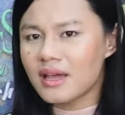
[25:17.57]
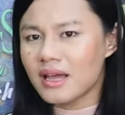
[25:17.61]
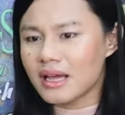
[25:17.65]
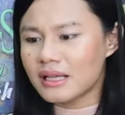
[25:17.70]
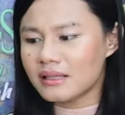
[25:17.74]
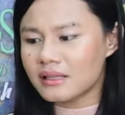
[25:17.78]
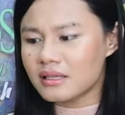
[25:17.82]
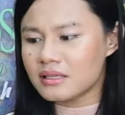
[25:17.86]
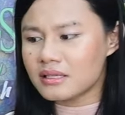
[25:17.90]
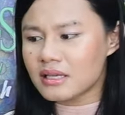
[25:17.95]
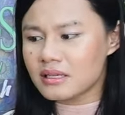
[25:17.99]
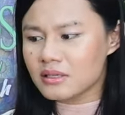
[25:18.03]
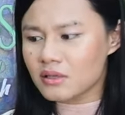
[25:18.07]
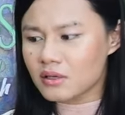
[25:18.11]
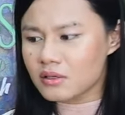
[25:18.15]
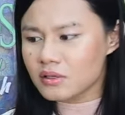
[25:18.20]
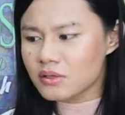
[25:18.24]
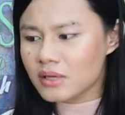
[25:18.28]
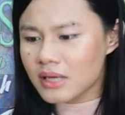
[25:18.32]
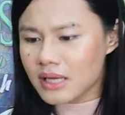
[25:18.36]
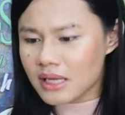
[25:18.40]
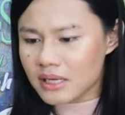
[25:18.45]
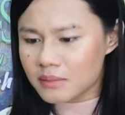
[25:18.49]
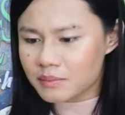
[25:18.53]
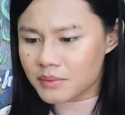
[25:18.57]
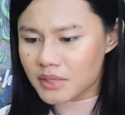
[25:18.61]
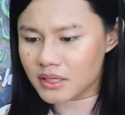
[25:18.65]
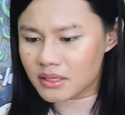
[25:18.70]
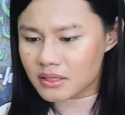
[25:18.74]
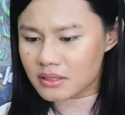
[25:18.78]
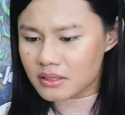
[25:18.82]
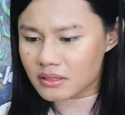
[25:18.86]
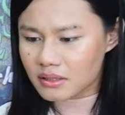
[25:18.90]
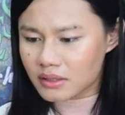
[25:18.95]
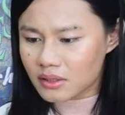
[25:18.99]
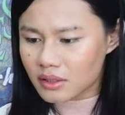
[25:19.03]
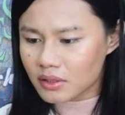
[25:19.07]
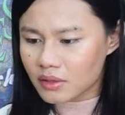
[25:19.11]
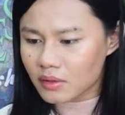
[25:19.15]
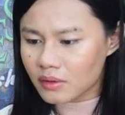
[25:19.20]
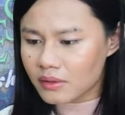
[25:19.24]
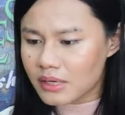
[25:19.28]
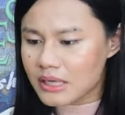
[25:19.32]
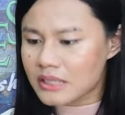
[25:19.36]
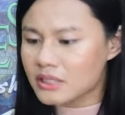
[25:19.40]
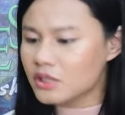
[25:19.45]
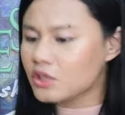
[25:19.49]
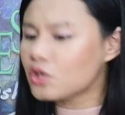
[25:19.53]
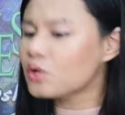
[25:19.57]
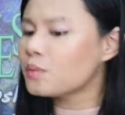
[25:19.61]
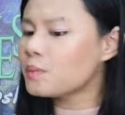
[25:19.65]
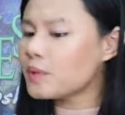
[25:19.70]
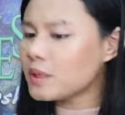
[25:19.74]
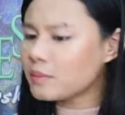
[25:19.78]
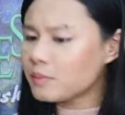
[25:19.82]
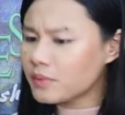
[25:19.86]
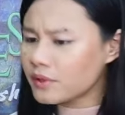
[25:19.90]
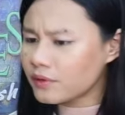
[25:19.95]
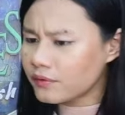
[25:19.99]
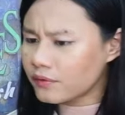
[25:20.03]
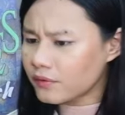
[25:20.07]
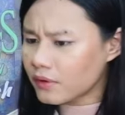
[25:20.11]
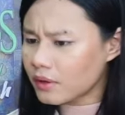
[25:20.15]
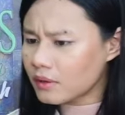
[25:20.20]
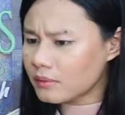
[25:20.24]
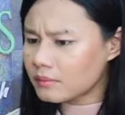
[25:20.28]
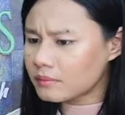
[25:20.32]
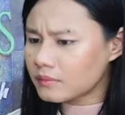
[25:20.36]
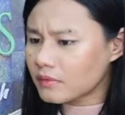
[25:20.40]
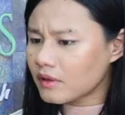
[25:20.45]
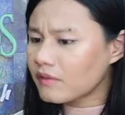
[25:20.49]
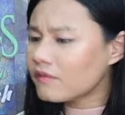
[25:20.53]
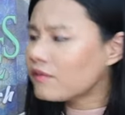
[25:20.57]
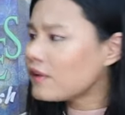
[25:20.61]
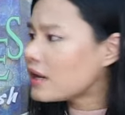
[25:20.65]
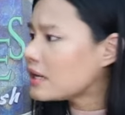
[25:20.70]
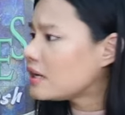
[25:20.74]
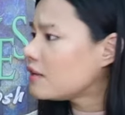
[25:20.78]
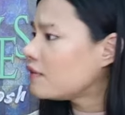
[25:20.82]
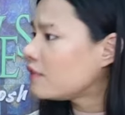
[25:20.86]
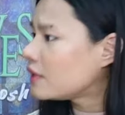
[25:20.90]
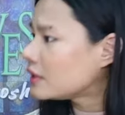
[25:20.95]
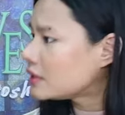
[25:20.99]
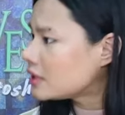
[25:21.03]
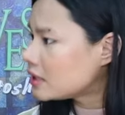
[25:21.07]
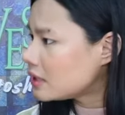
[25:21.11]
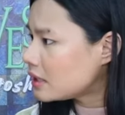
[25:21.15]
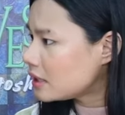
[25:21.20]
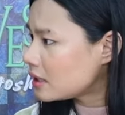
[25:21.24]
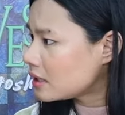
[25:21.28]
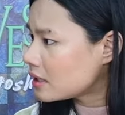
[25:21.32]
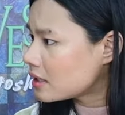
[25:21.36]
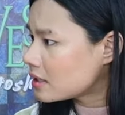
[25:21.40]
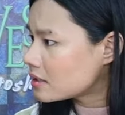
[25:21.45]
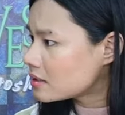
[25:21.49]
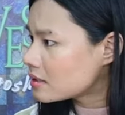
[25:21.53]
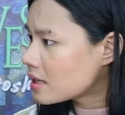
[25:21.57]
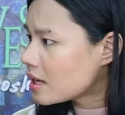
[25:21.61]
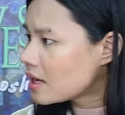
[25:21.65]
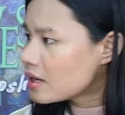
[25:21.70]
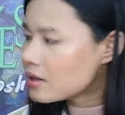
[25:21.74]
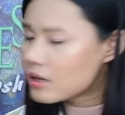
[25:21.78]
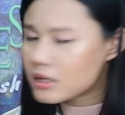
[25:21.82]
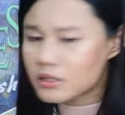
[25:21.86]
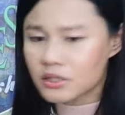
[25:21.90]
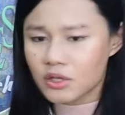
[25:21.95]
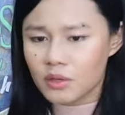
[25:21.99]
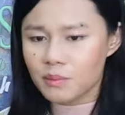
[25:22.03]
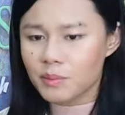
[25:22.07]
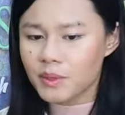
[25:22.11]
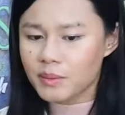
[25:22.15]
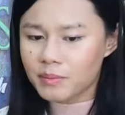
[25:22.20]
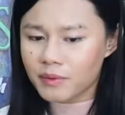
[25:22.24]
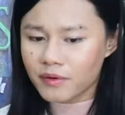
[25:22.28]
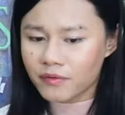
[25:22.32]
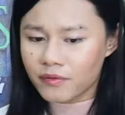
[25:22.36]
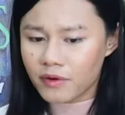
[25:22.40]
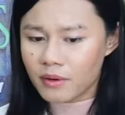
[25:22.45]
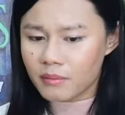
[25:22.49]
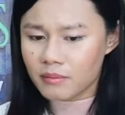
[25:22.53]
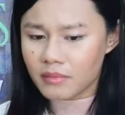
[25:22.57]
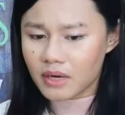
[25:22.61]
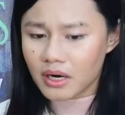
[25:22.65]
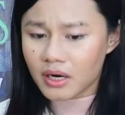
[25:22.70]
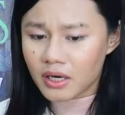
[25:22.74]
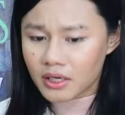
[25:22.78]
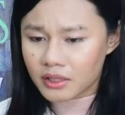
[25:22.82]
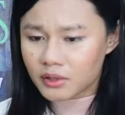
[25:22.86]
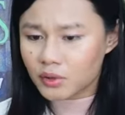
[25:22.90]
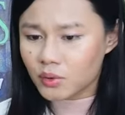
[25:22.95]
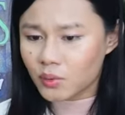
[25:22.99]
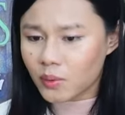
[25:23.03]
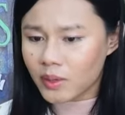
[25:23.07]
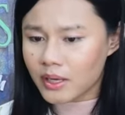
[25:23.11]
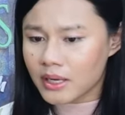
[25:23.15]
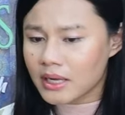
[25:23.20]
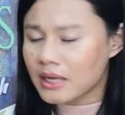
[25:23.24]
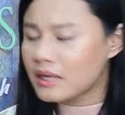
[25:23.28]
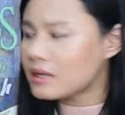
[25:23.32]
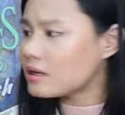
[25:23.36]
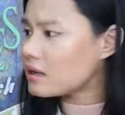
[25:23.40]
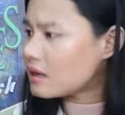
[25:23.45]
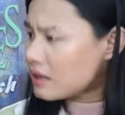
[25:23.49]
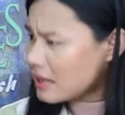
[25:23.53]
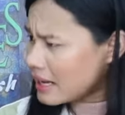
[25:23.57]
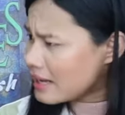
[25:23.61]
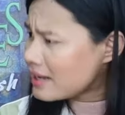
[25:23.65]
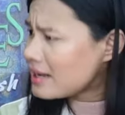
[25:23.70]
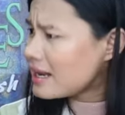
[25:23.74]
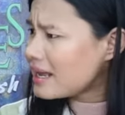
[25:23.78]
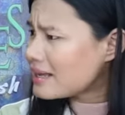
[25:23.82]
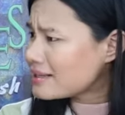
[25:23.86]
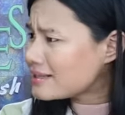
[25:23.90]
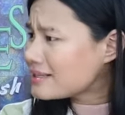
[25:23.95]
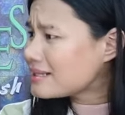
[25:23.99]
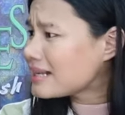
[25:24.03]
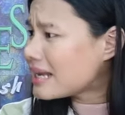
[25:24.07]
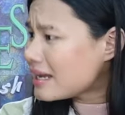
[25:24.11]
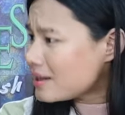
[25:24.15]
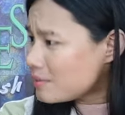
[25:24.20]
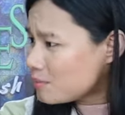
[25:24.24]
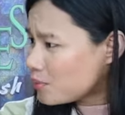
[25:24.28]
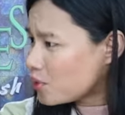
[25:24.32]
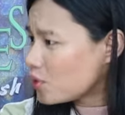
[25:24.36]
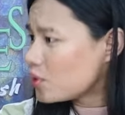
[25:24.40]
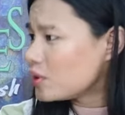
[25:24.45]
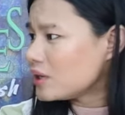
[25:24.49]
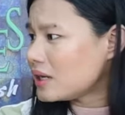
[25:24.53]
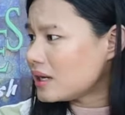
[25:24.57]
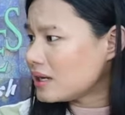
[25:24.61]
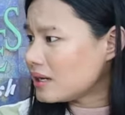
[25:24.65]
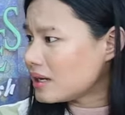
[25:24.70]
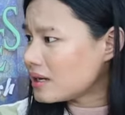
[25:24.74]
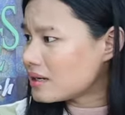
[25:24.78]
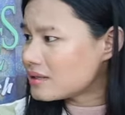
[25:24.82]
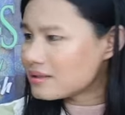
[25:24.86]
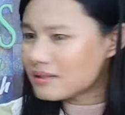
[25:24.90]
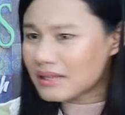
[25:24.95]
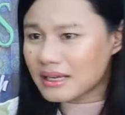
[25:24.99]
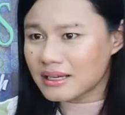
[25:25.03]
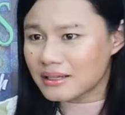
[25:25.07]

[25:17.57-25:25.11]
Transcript: And this has also helped us, you know, rescue people from flood affected areas, rescue people from earthquake and landslide prone areas.